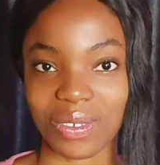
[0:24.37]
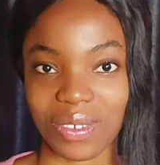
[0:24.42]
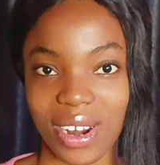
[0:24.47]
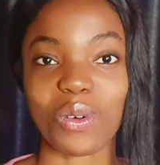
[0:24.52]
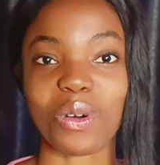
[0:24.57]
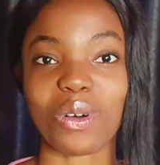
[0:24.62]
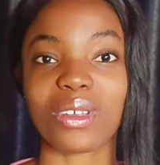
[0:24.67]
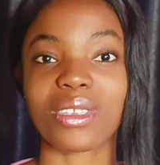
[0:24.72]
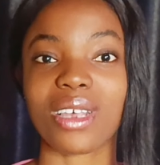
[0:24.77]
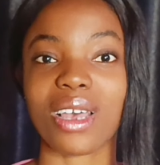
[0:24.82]

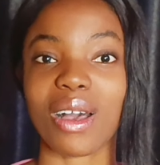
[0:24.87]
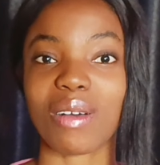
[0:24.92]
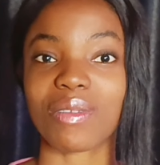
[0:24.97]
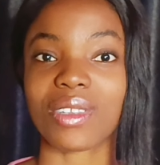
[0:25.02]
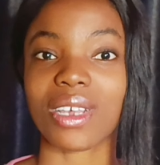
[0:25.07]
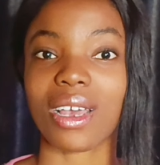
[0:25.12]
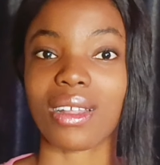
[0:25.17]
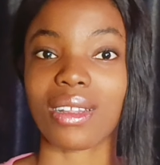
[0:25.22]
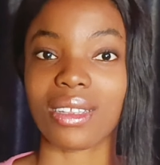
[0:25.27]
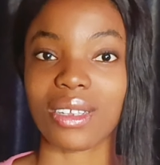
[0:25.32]
because
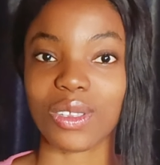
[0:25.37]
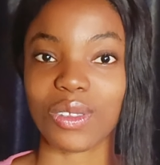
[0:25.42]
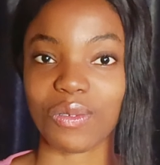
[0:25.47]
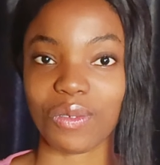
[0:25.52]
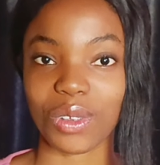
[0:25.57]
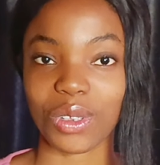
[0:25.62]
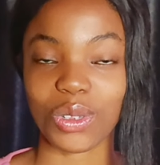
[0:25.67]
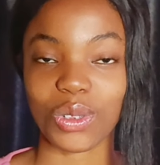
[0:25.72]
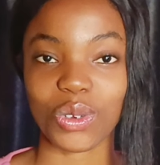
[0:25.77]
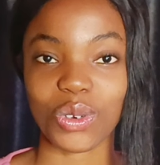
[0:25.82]
after this
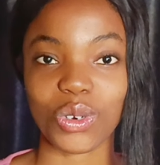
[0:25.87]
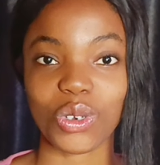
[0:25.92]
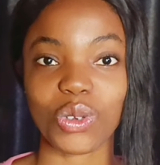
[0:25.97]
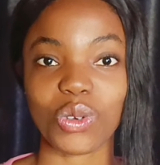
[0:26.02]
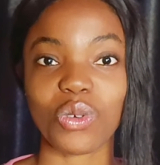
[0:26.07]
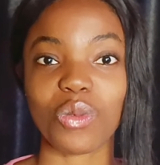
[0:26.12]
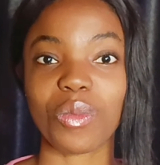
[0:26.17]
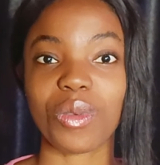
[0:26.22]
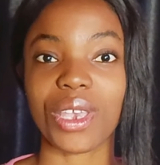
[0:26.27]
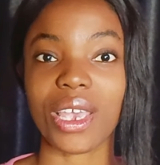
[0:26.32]
video
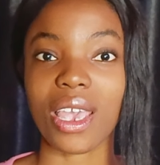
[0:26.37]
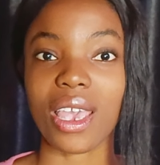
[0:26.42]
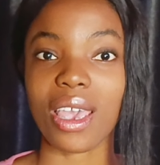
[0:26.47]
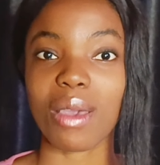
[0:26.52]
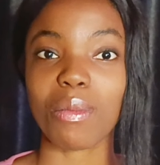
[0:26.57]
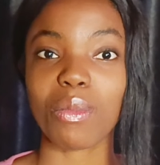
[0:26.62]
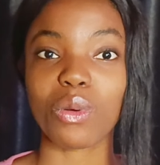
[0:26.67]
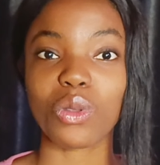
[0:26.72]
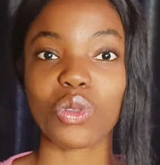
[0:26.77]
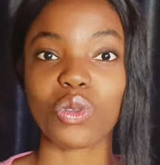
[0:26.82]
you'll be
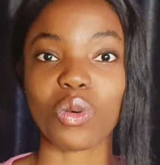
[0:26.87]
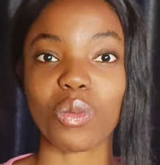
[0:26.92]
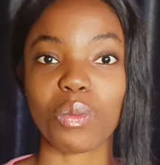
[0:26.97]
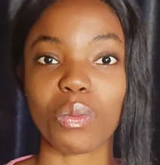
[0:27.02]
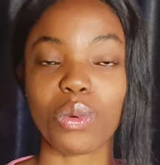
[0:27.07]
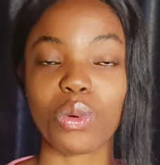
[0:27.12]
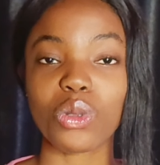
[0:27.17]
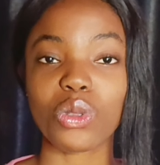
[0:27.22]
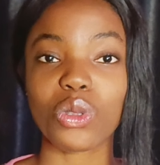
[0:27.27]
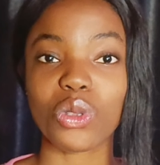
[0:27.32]
able to
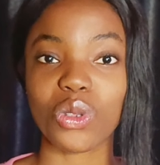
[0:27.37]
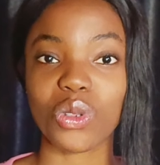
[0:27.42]
put